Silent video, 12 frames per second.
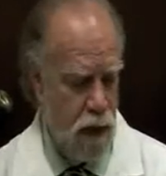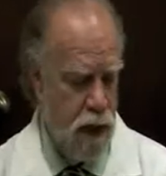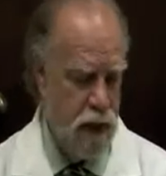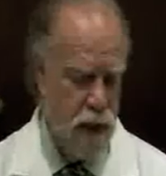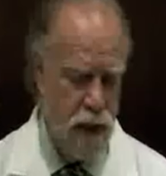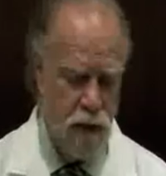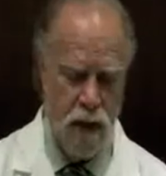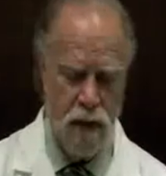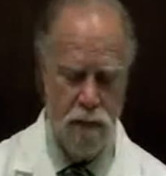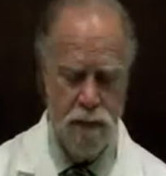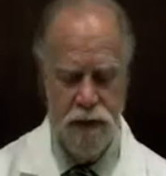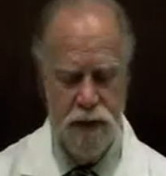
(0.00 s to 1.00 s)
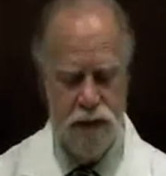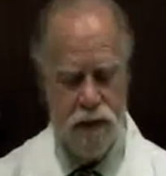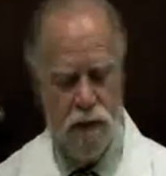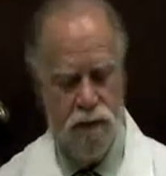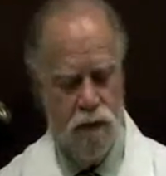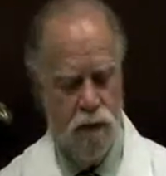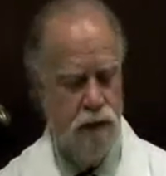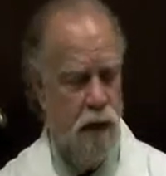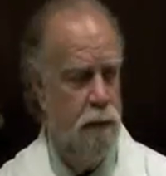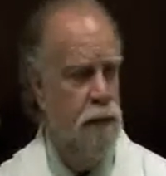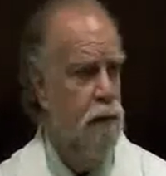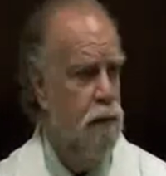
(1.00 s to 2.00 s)
Right. And all the discomfort was
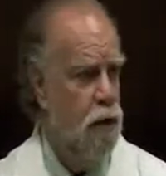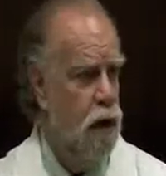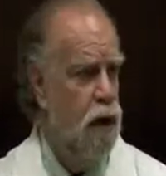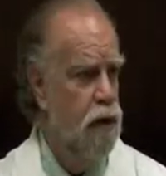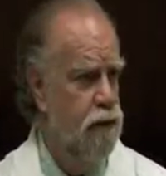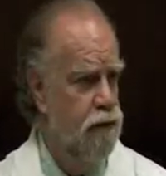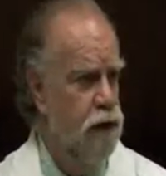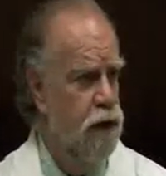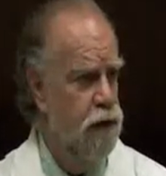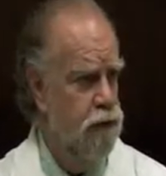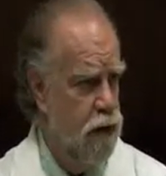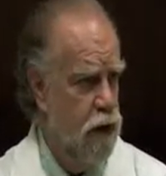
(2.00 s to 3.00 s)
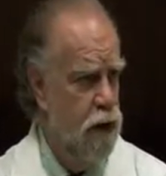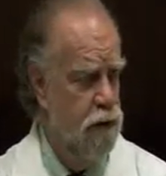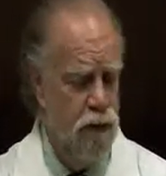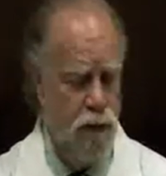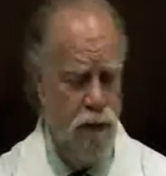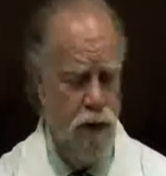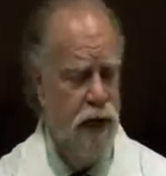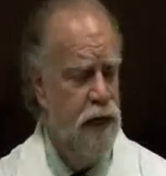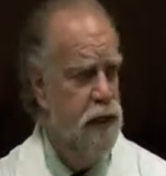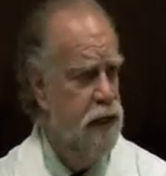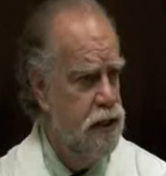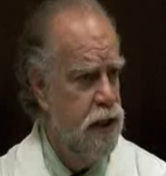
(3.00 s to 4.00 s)
up in the ball of the foot, in the front of the foot, right
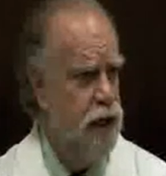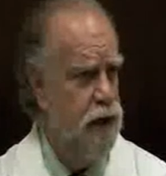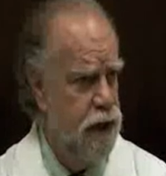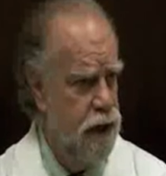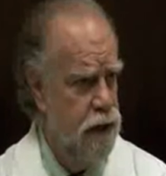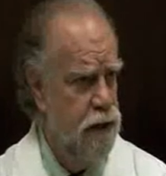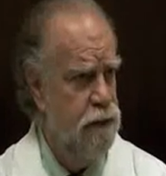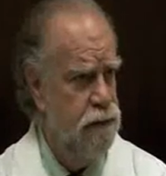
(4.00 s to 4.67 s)
in this area.